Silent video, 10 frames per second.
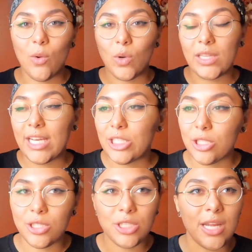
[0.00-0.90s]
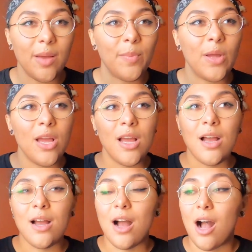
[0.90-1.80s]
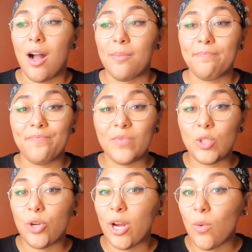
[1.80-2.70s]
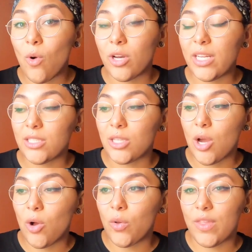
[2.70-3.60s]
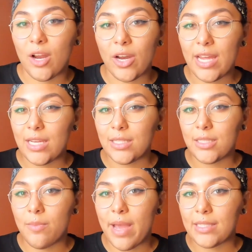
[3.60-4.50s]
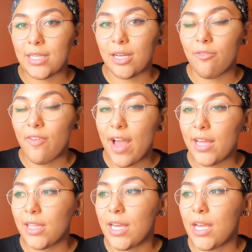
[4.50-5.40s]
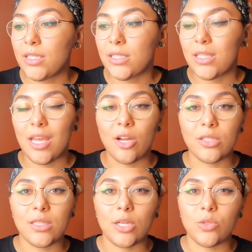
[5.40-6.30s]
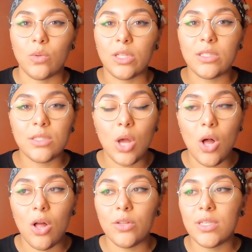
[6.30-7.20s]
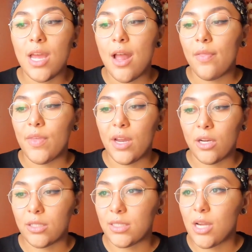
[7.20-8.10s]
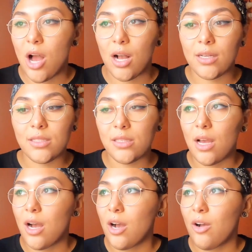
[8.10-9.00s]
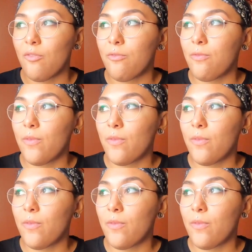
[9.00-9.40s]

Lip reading: Relationship, trigger warnings though, there is domestic violence, there's sexual assault, there's talks of